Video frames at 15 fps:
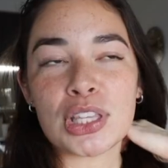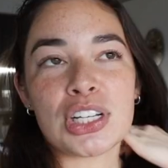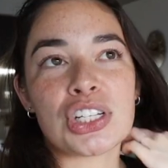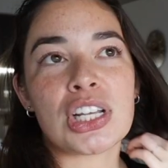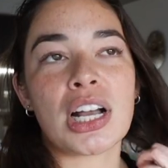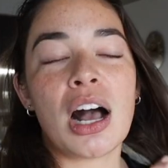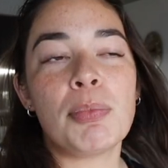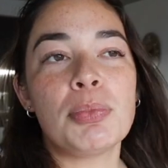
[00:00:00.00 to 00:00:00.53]
there's
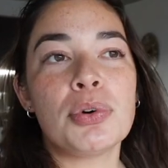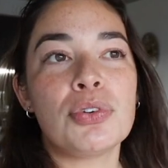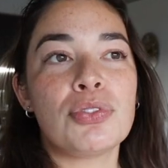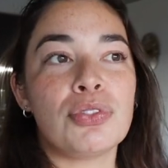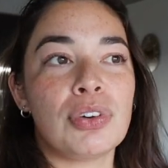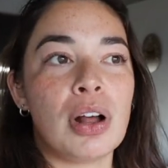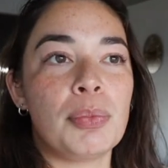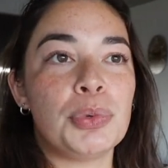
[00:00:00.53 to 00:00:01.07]
a couple
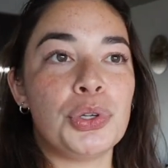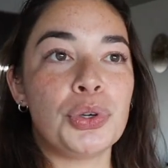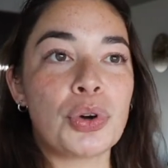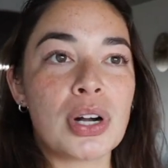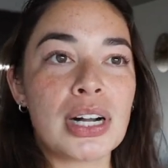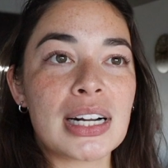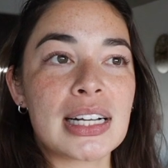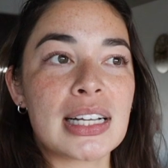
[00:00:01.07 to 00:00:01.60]
from New
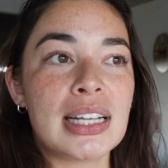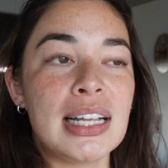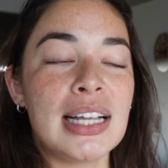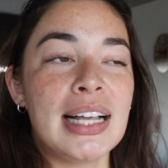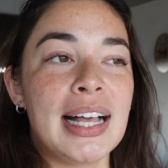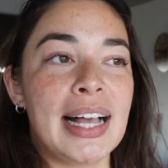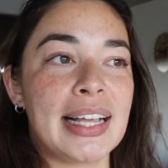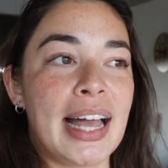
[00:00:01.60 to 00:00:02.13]
York,
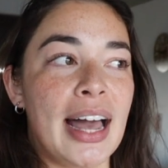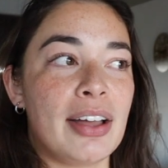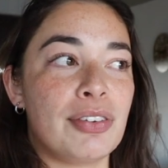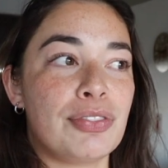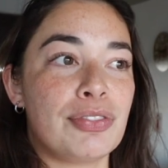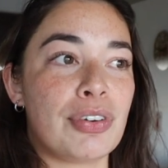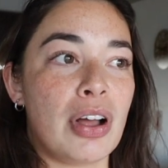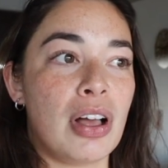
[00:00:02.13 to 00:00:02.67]
a guy
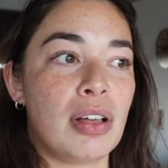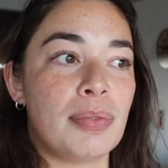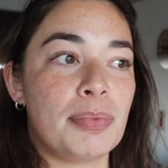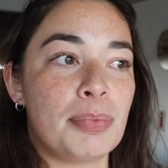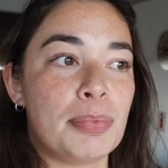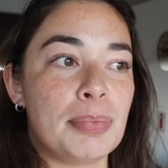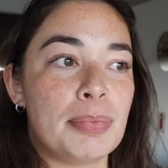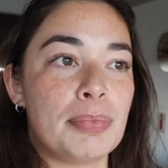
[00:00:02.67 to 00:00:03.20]

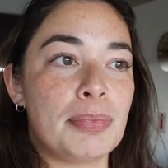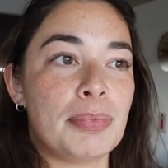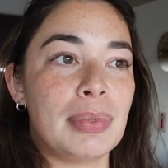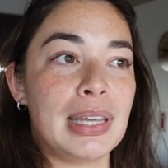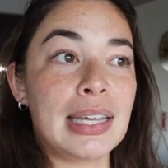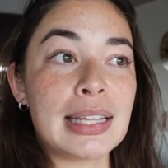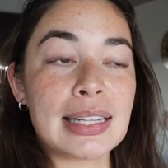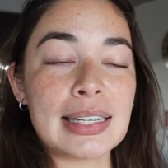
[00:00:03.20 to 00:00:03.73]
from
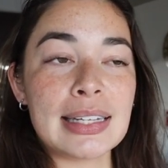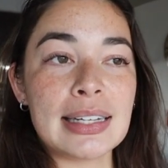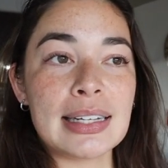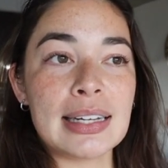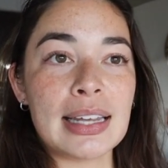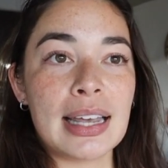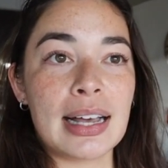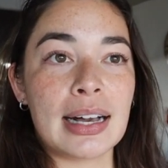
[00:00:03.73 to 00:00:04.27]

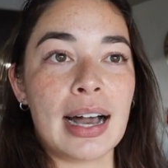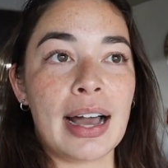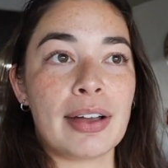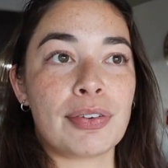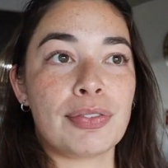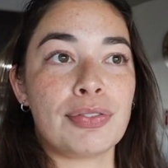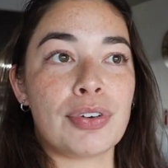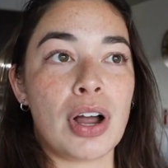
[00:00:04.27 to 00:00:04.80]
England, a guy
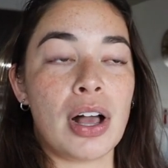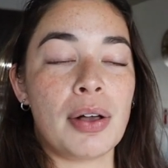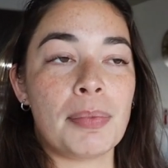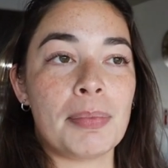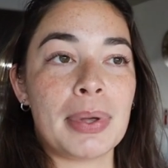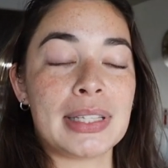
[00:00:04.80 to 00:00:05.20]
from